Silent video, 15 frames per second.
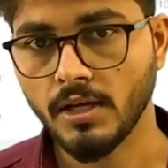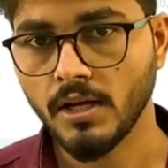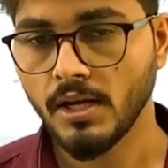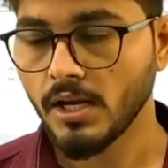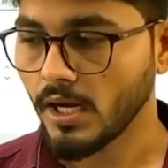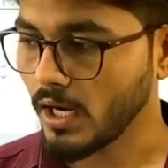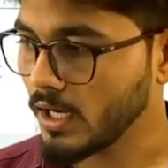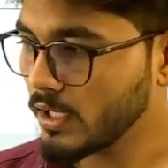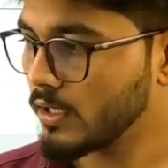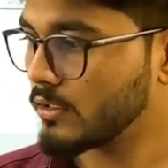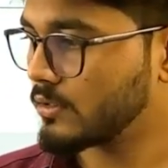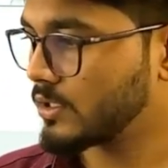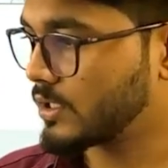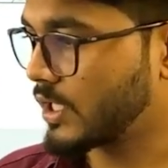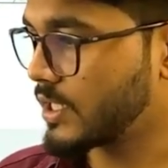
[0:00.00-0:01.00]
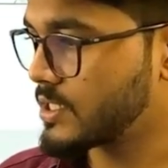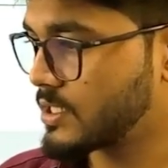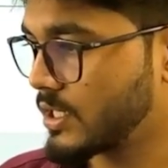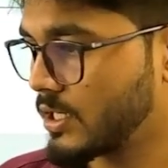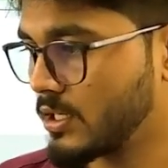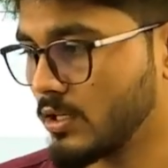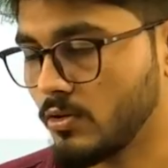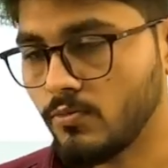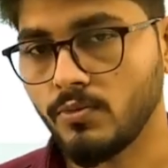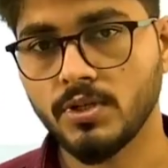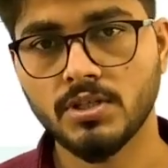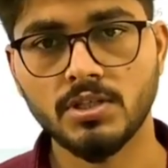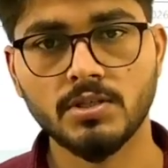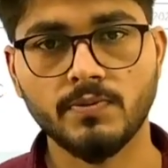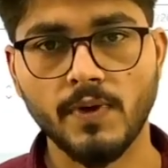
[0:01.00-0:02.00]
And the test setter, which
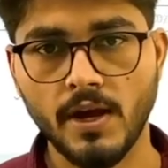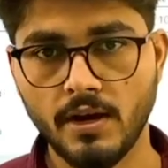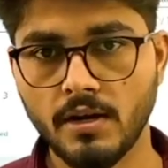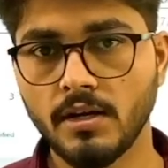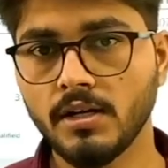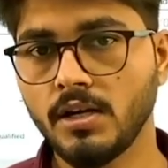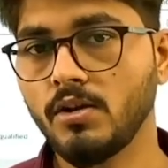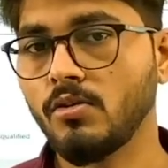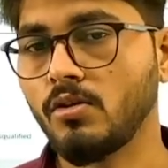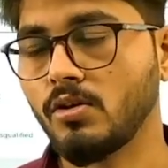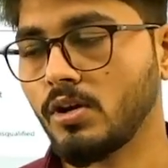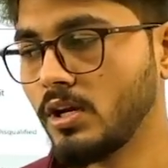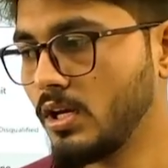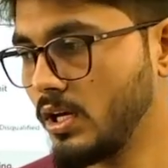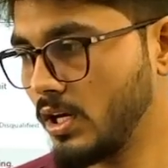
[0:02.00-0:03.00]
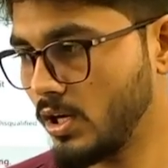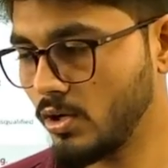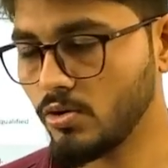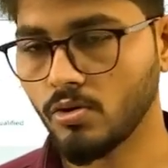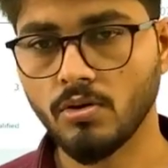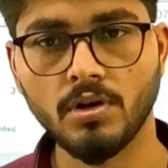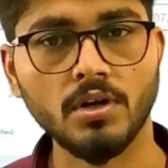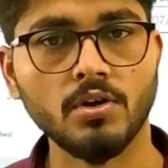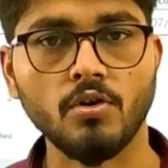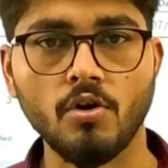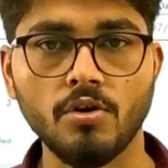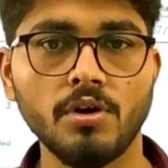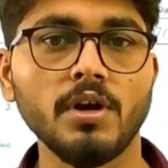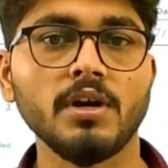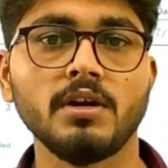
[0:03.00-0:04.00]
is faculty or any controller
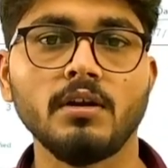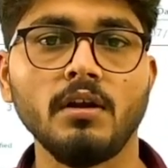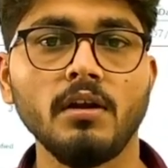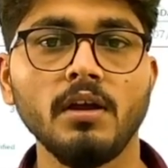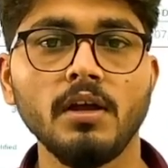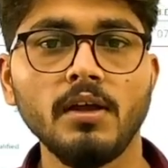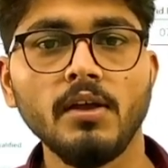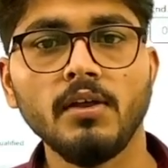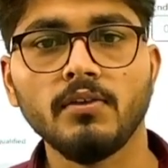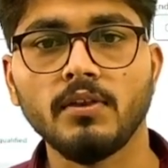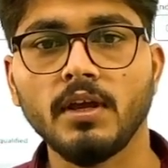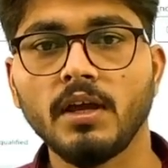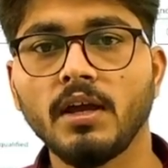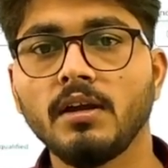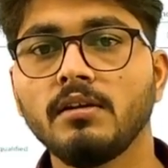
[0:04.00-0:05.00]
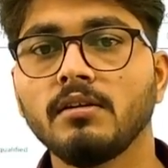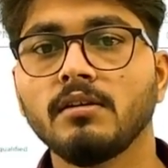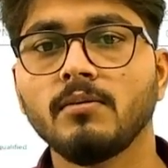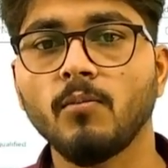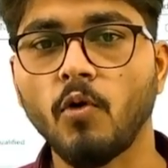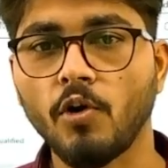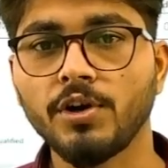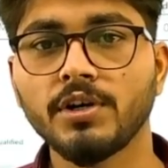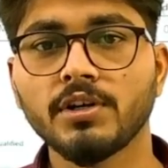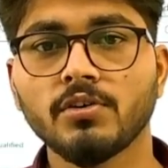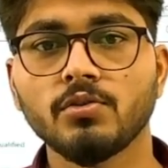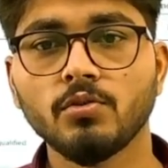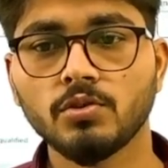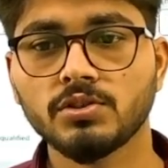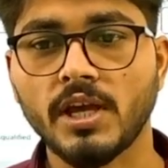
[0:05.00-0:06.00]
coordinator, they can monitor
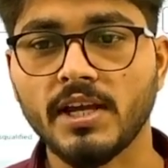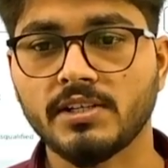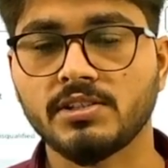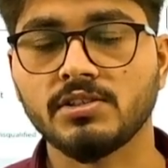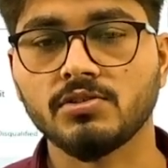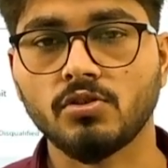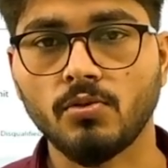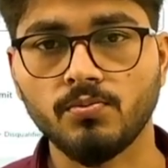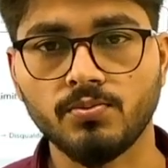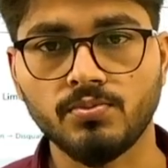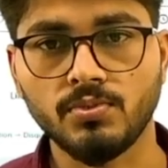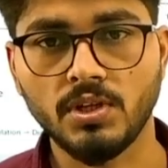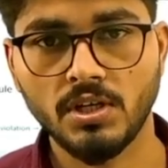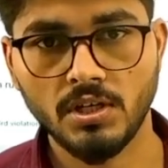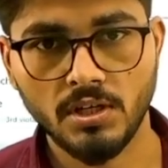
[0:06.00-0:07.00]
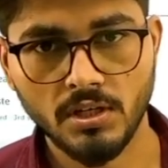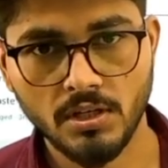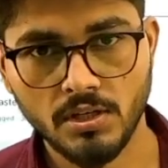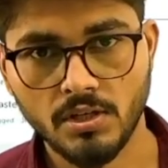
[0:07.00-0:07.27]
those actions of the